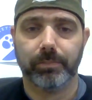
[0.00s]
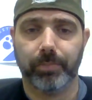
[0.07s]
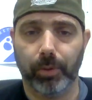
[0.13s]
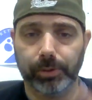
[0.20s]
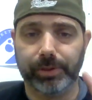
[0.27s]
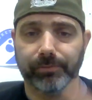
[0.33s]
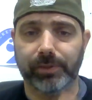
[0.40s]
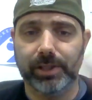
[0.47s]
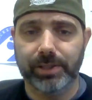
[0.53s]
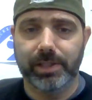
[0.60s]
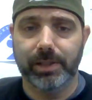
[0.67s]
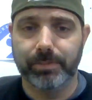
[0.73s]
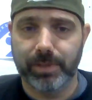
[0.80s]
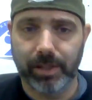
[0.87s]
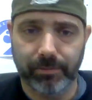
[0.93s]
Both of these
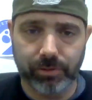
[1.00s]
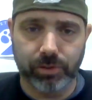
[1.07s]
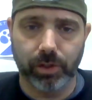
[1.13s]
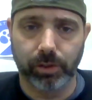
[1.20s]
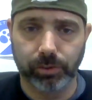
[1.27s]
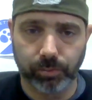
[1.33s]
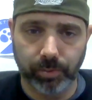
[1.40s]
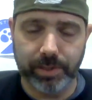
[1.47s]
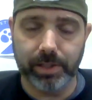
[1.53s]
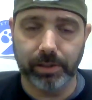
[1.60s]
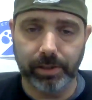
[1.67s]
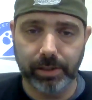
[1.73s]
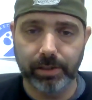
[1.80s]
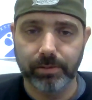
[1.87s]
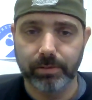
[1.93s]
teams have struggled
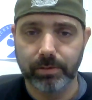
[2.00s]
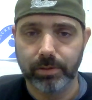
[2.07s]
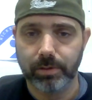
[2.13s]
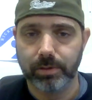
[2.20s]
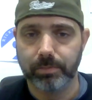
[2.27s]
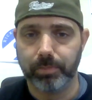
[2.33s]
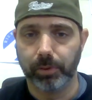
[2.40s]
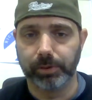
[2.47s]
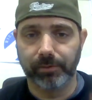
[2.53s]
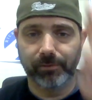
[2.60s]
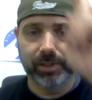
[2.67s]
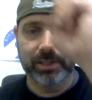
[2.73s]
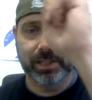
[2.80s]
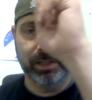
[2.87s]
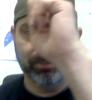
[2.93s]
recently. Both
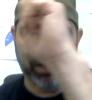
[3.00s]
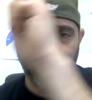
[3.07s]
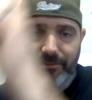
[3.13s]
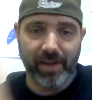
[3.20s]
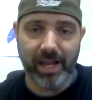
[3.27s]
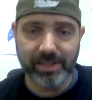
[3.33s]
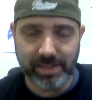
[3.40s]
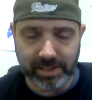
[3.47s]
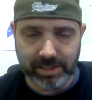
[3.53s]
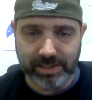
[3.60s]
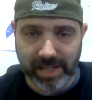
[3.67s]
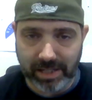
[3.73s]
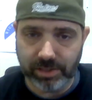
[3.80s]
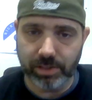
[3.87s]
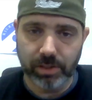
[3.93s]
of these teams have had
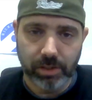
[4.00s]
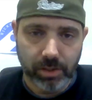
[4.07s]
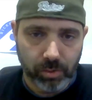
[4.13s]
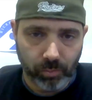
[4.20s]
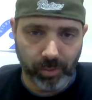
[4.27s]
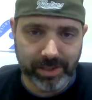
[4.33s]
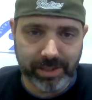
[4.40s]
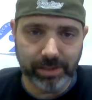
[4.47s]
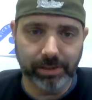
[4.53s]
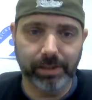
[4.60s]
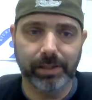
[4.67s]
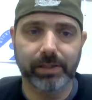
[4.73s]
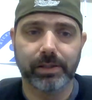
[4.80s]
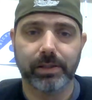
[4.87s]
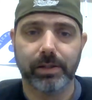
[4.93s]
success
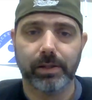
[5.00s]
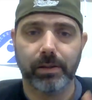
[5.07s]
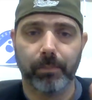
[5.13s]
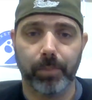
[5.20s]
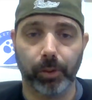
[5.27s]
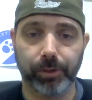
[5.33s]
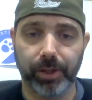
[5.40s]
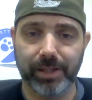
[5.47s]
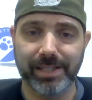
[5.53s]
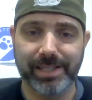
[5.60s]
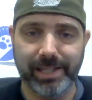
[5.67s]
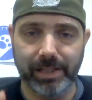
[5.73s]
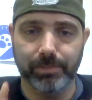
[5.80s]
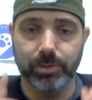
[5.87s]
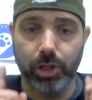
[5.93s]
recently. Both of these
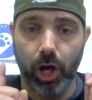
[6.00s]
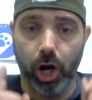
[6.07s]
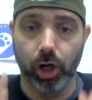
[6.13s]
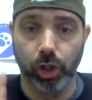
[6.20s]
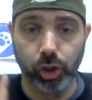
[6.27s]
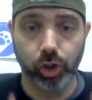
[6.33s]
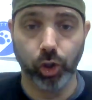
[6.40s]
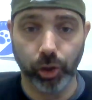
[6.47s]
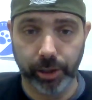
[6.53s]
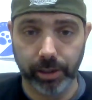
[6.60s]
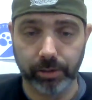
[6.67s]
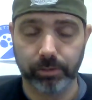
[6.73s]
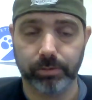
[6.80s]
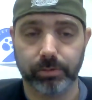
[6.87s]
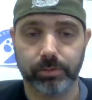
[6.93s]
teams are
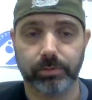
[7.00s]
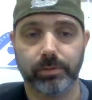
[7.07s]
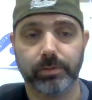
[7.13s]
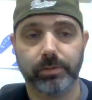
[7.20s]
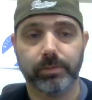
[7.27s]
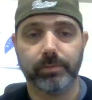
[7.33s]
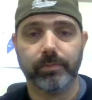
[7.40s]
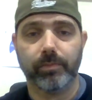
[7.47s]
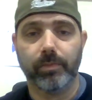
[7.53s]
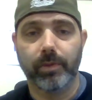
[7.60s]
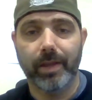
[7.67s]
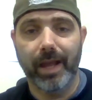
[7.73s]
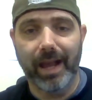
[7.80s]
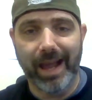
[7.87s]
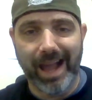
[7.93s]
good.
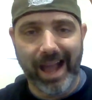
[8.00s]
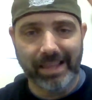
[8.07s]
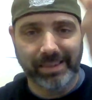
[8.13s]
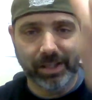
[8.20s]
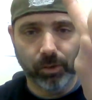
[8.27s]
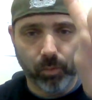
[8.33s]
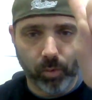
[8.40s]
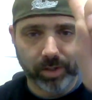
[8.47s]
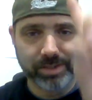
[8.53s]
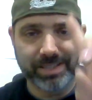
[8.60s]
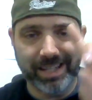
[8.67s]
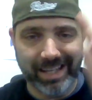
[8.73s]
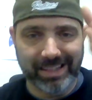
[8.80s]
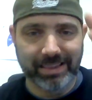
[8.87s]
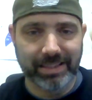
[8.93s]
I think
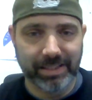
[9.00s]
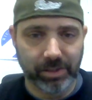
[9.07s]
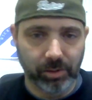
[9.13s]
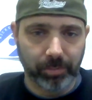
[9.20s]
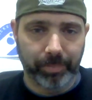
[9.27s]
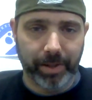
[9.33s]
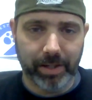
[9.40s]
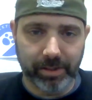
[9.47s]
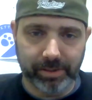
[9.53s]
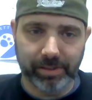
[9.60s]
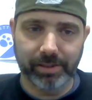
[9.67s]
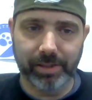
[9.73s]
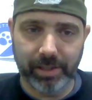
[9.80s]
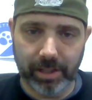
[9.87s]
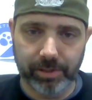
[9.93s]
one's a little better
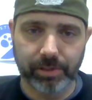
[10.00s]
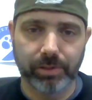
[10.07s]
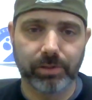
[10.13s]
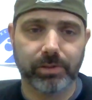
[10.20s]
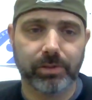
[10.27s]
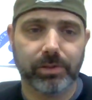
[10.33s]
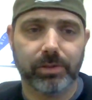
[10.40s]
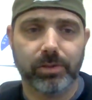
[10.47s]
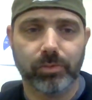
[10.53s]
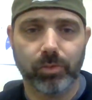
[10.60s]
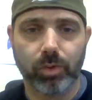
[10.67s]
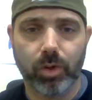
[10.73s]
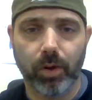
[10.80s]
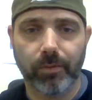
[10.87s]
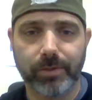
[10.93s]
than the other.
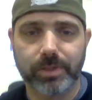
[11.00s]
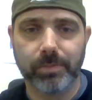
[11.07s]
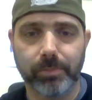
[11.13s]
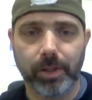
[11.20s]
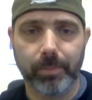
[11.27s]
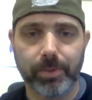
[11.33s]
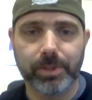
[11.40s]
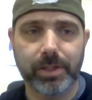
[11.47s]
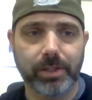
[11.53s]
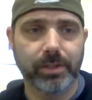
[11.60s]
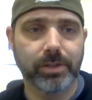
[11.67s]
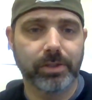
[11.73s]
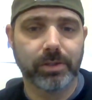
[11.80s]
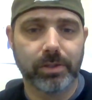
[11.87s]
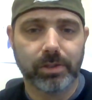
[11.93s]
We'll go over some numbers
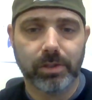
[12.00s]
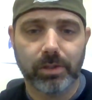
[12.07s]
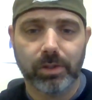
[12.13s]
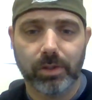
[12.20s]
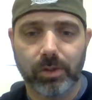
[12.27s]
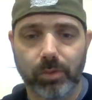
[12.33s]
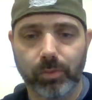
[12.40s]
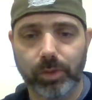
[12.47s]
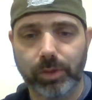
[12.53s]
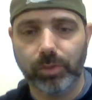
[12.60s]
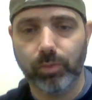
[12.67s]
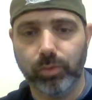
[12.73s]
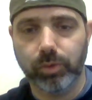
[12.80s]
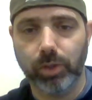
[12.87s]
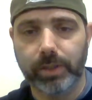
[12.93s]
here. When
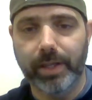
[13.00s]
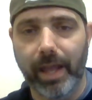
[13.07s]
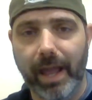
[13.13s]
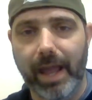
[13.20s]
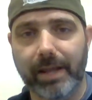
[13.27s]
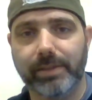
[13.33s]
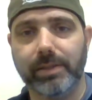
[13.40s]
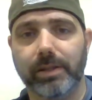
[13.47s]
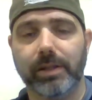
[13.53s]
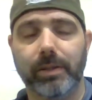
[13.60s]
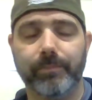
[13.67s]
you look at